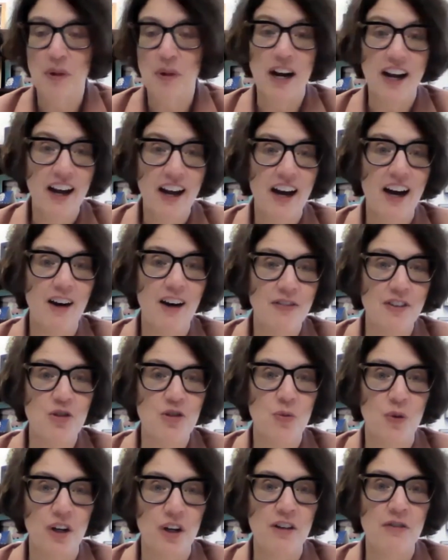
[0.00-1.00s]
by half in
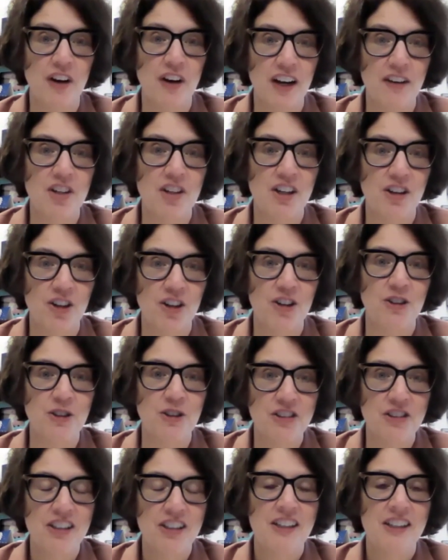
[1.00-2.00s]
25
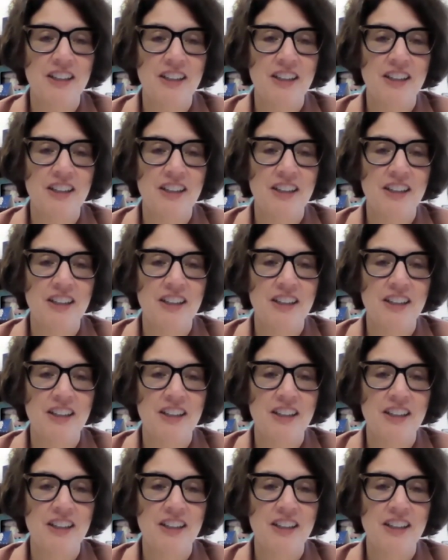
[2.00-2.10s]
years,